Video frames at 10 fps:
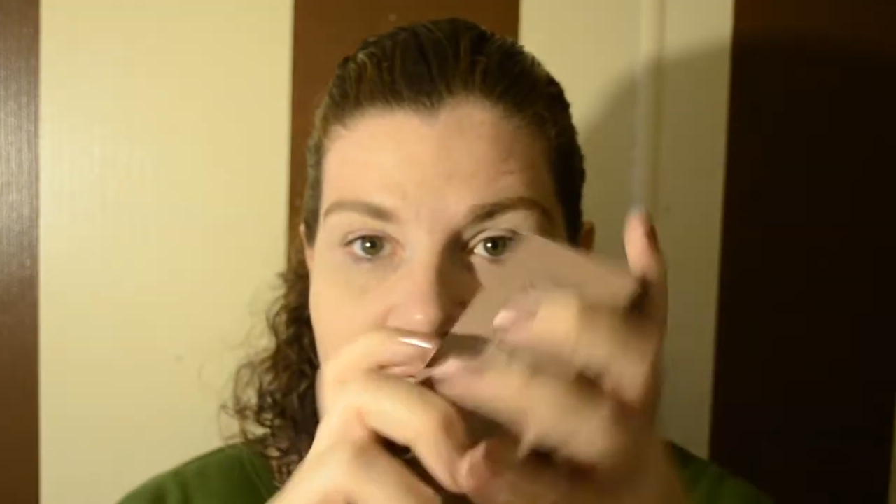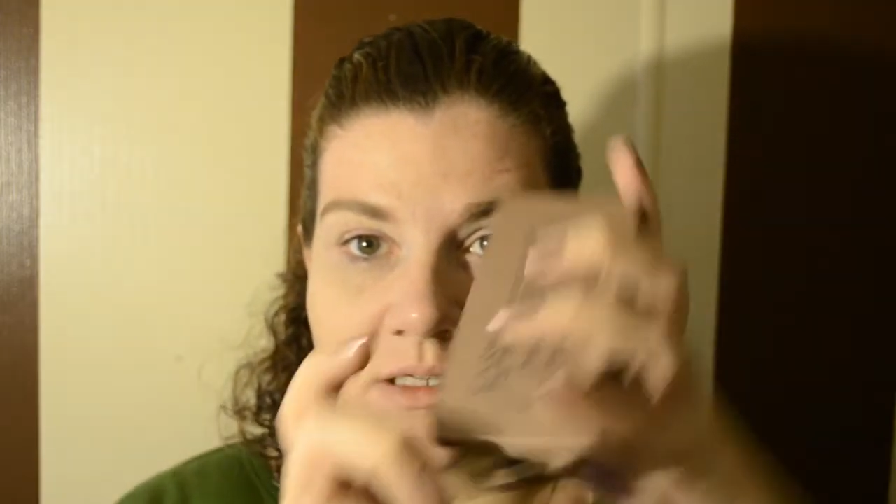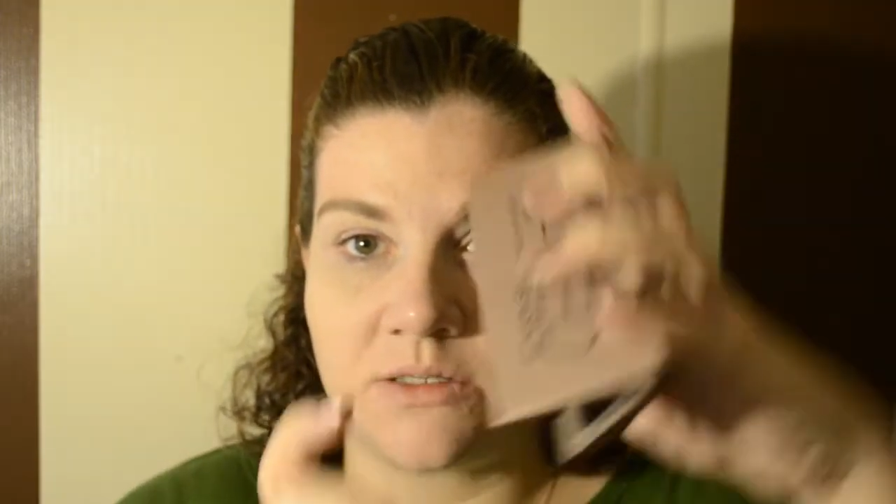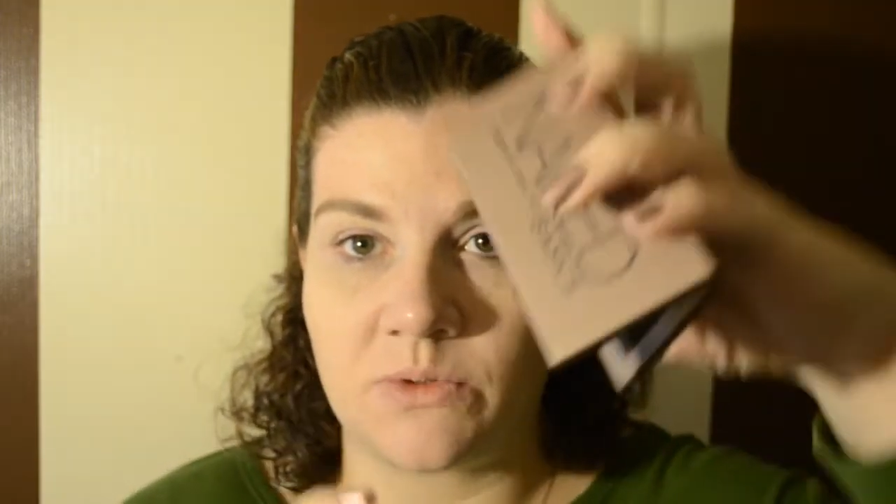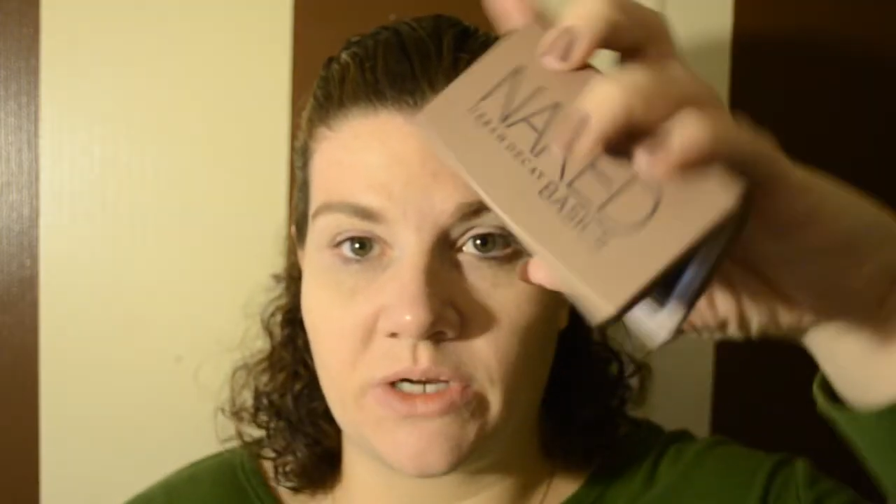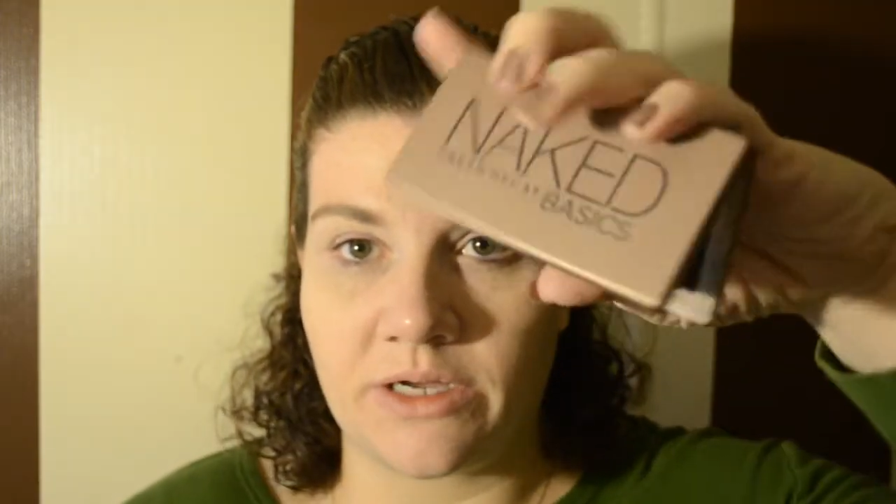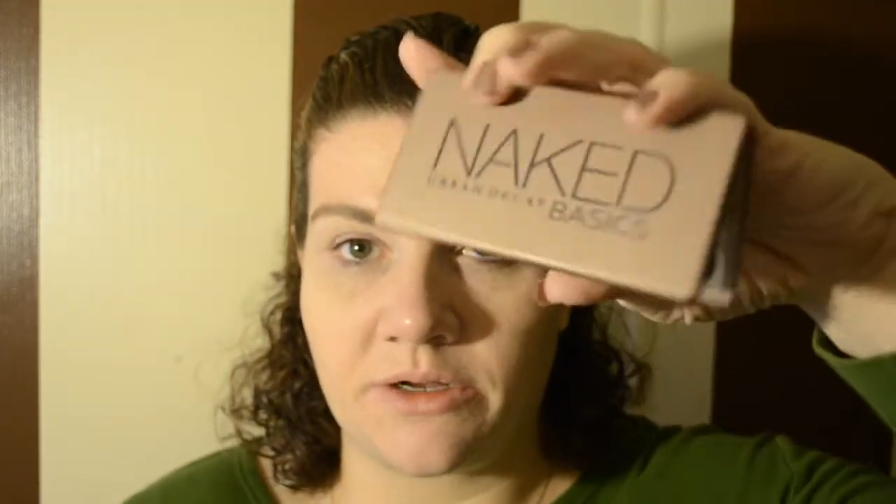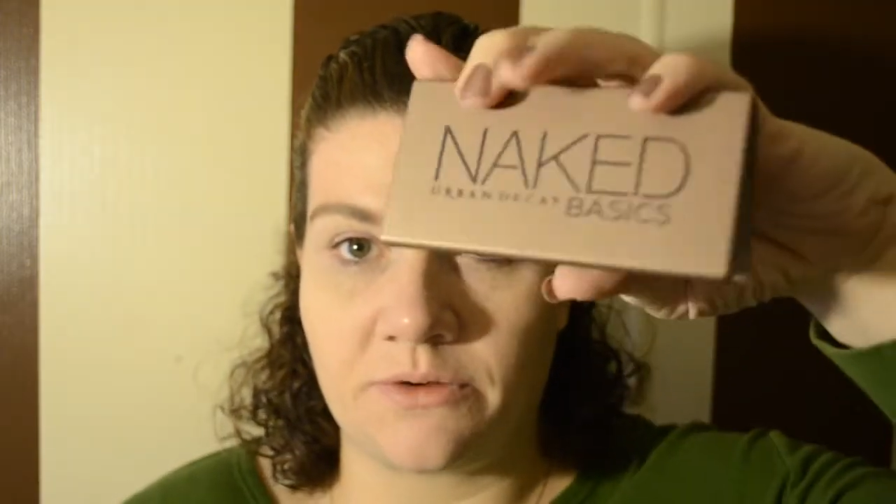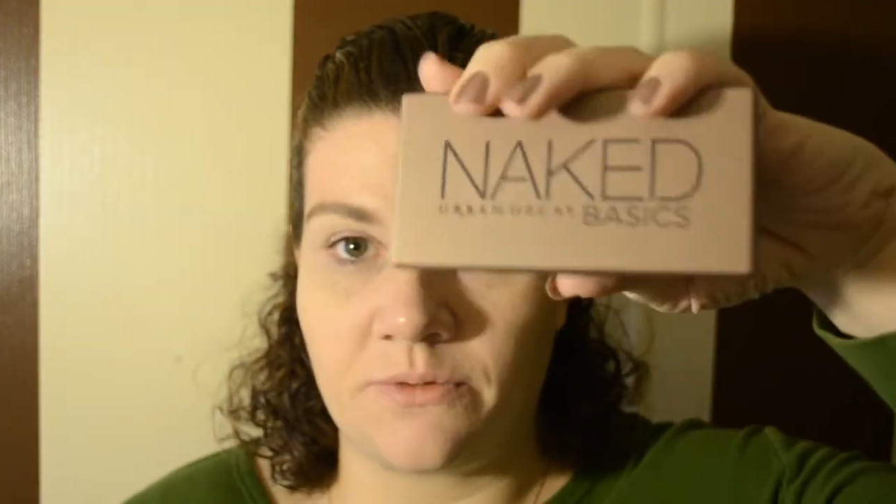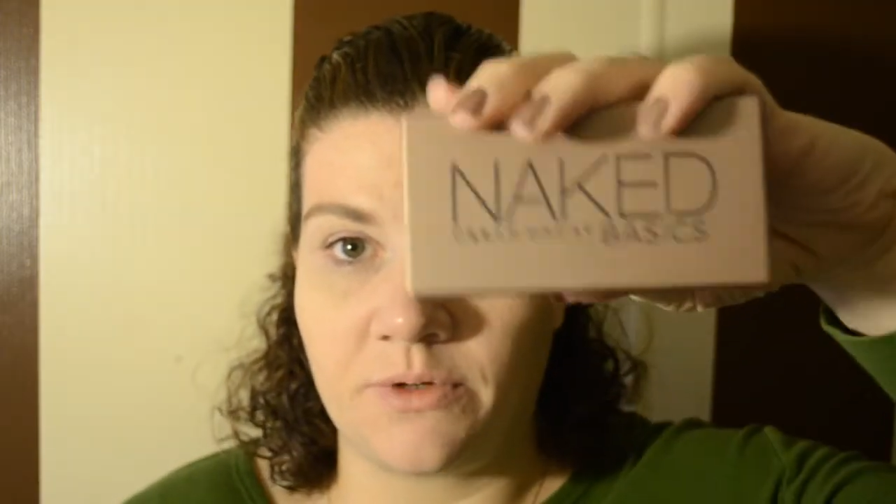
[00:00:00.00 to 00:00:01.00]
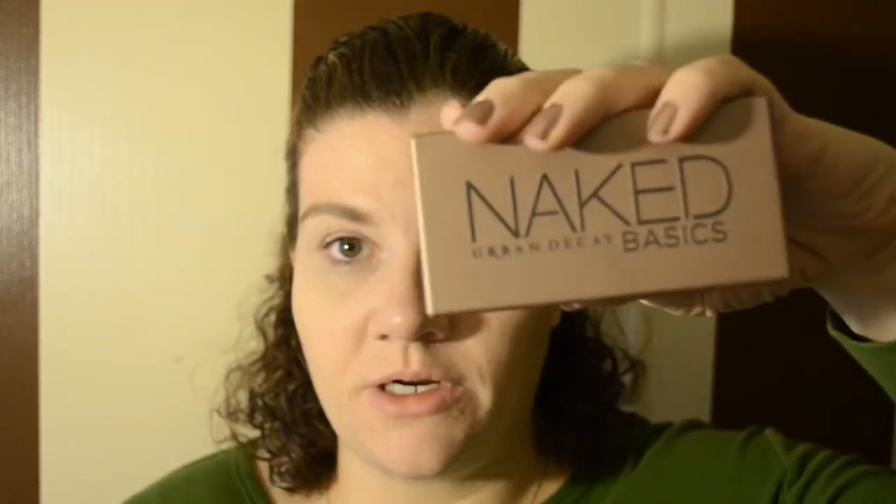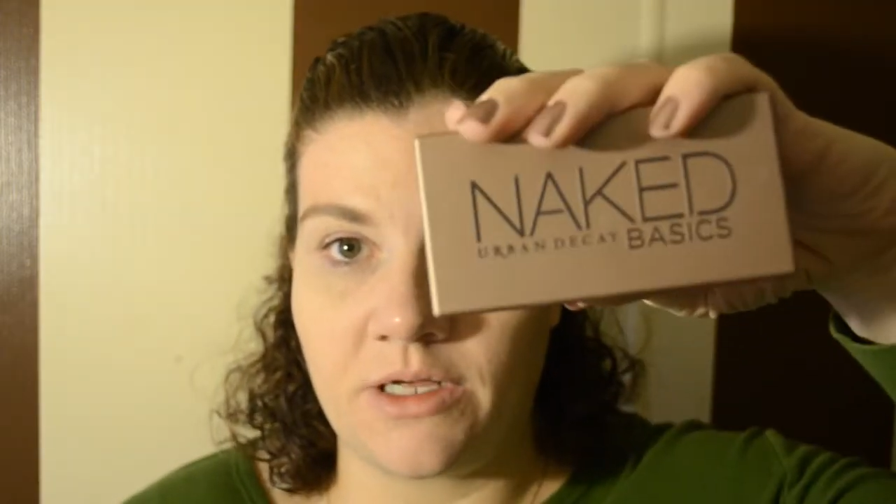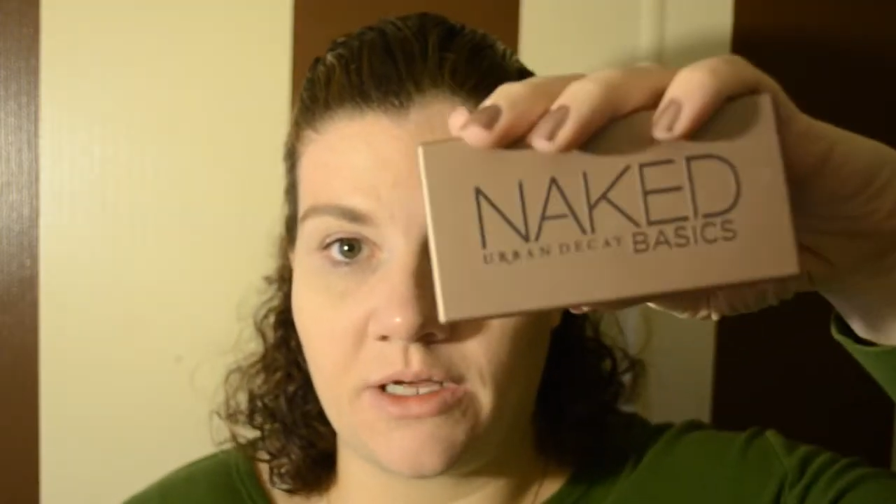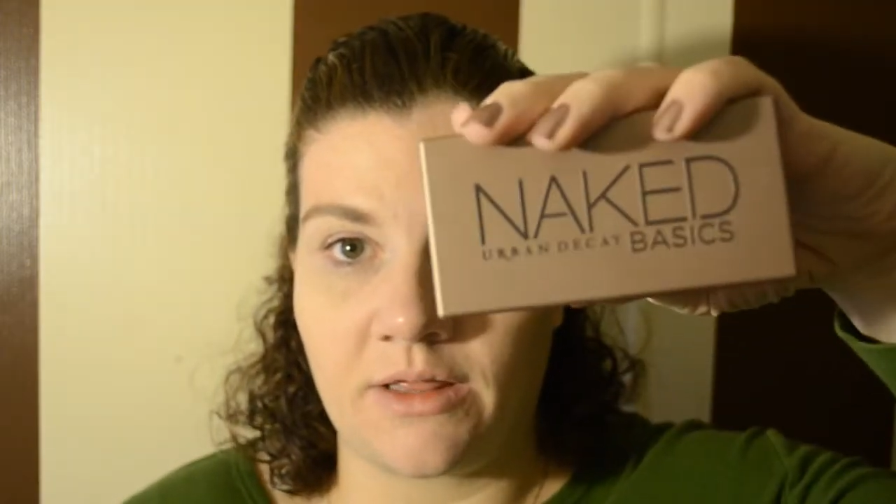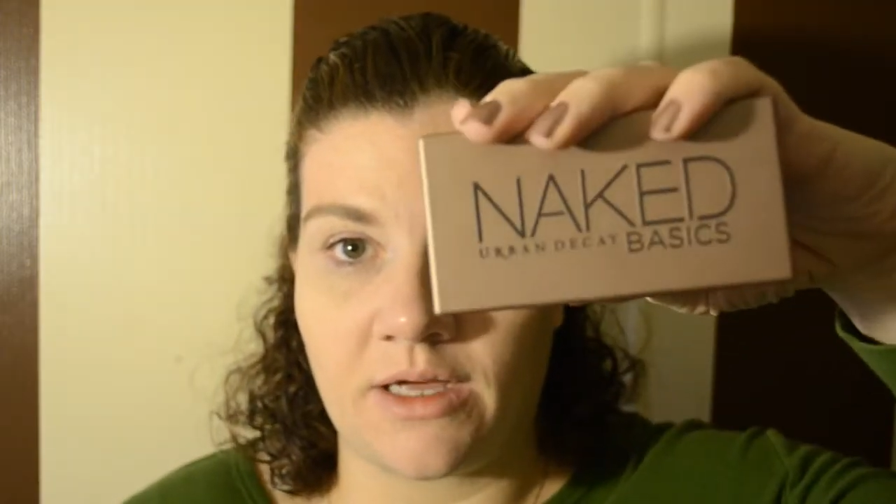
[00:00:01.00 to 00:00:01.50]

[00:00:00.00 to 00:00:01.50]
this is what I could afford, and